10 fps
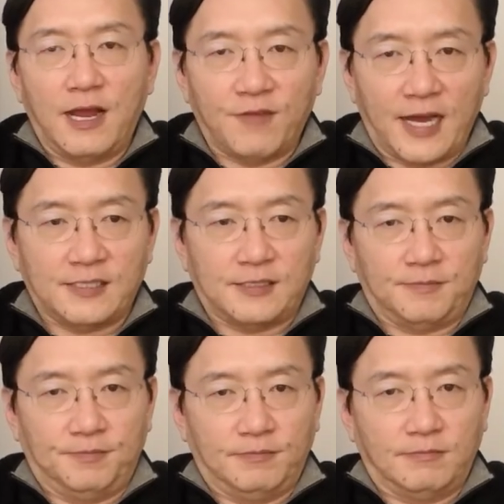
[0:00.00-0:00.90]
advice.
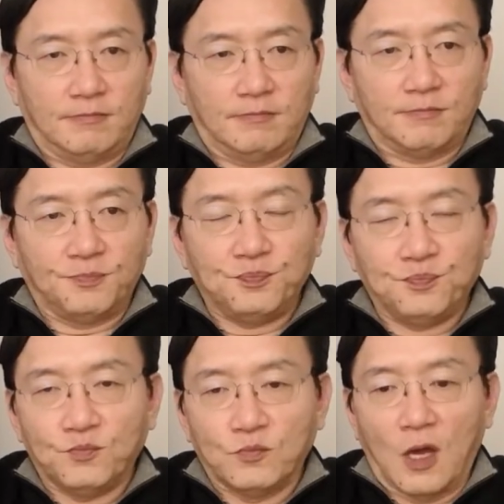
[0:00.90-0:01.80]

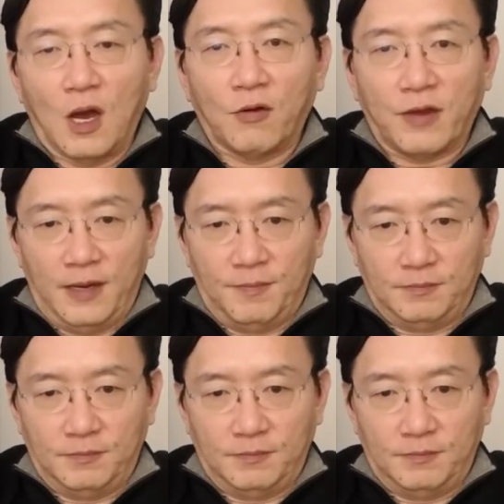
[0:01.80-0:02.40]
Okay.